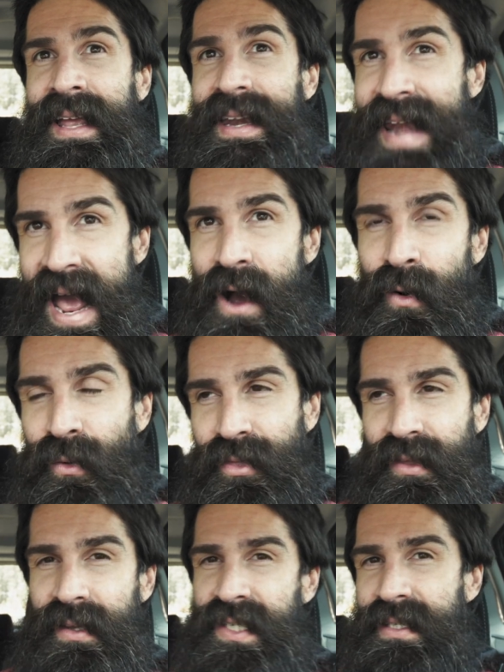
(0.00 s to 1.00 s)
Now,
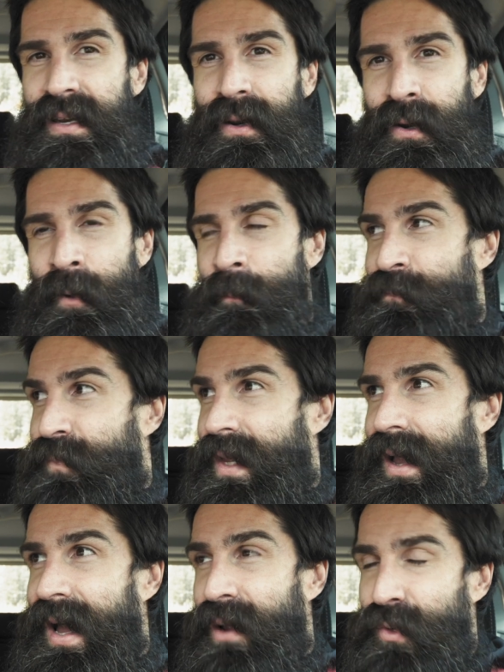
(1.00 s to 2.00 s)
this year,
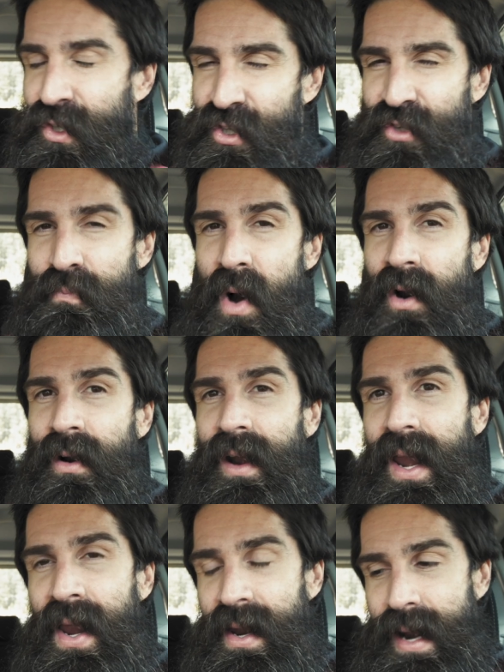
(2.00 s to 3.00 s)
I was smart
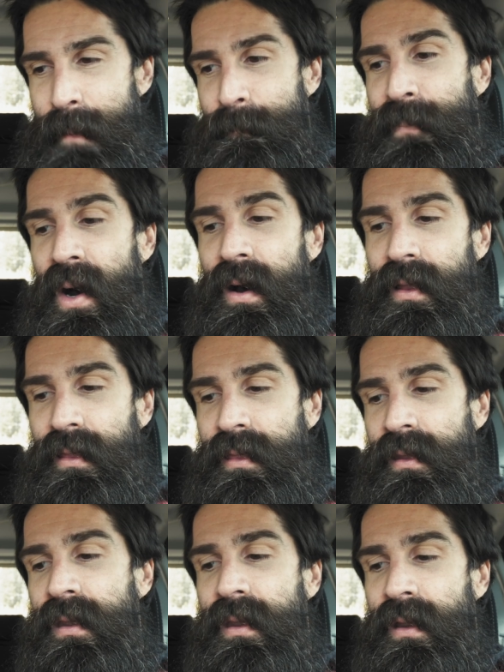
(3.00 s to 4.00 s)
and I bought
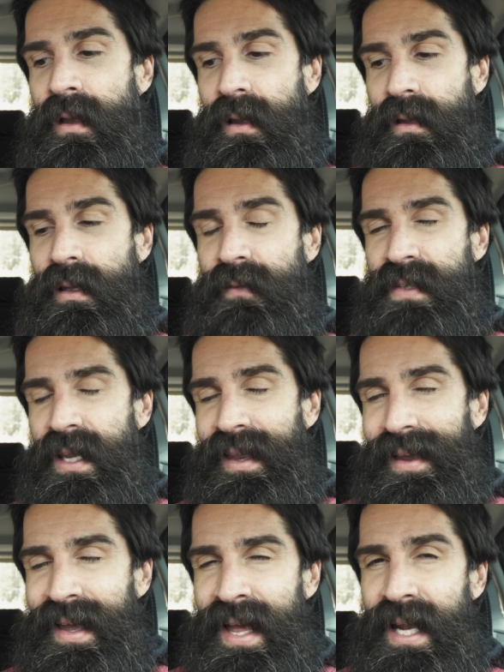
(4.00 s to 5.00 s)
the lift
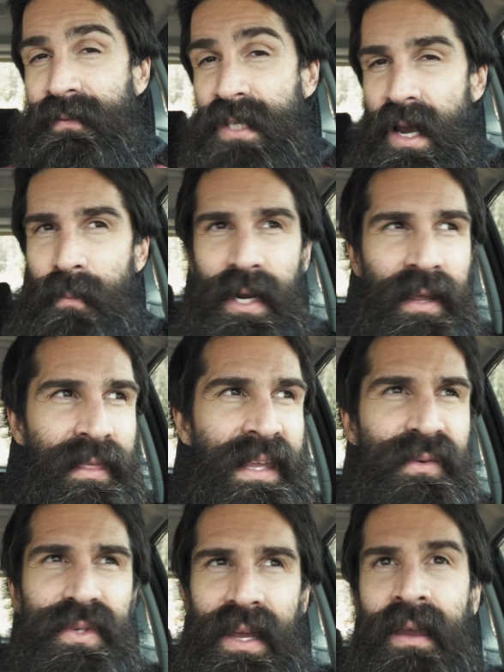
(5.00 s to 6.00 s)
ticket ahead of time, and I
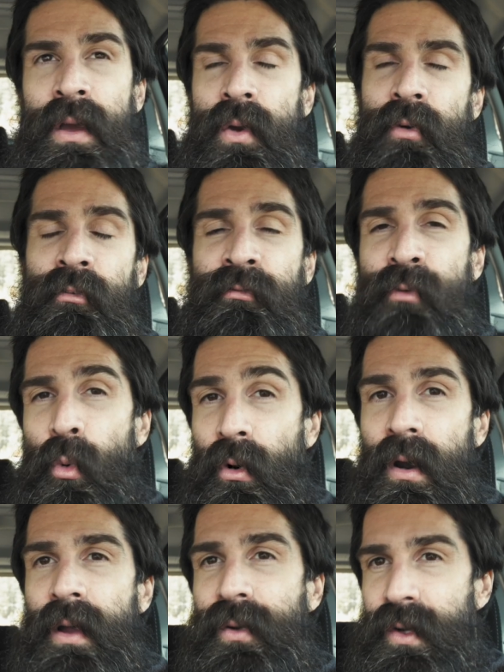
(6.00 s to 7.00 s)
think it was like
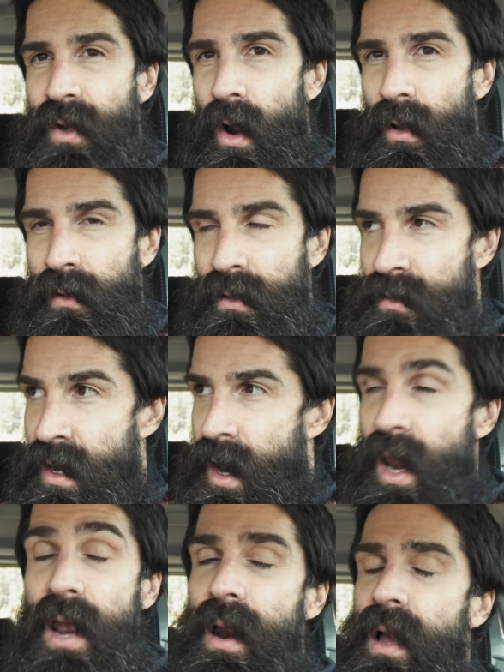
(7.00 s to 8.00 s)
$400,
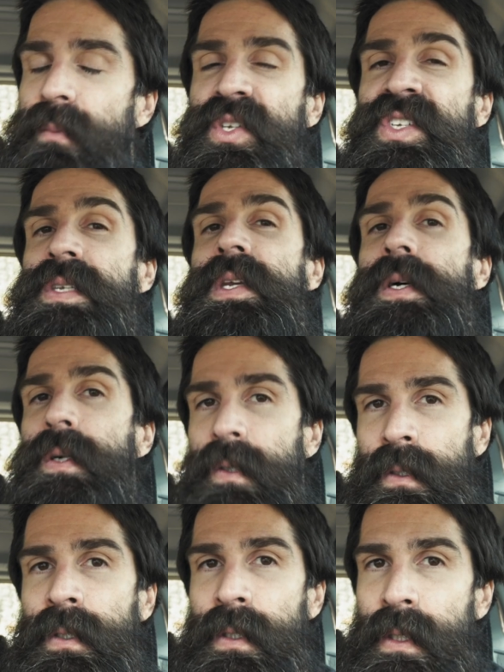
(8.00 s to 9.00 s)
and I am
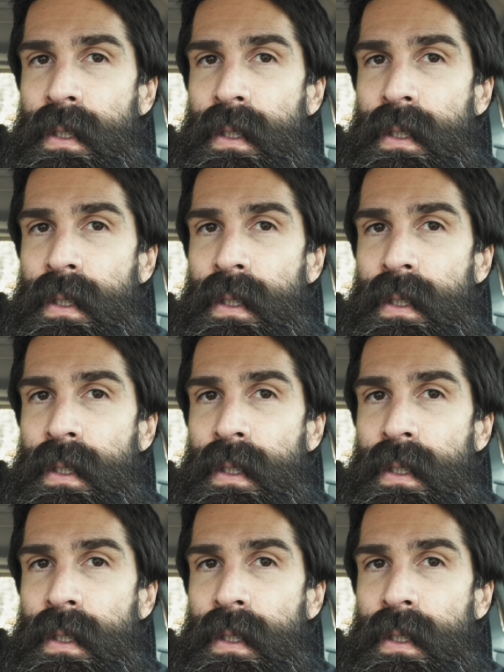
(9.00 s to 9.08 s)
still